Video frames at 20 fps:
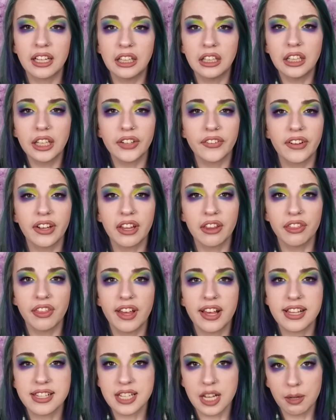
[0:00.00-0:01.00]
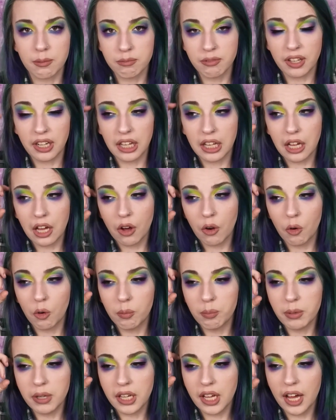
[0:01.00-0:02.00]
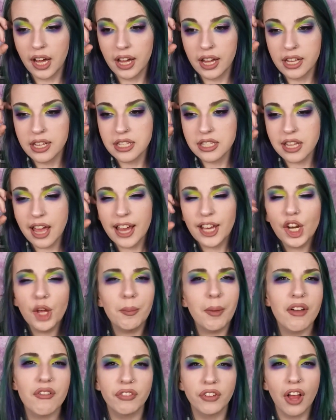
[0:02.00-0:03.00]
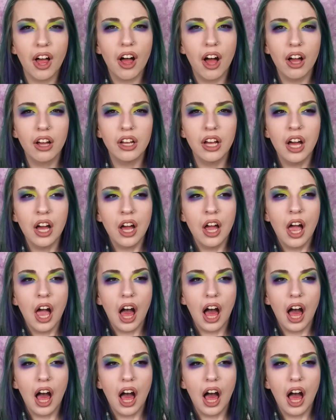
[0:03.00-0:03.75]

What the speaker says: clearing things up video, because I know my vlog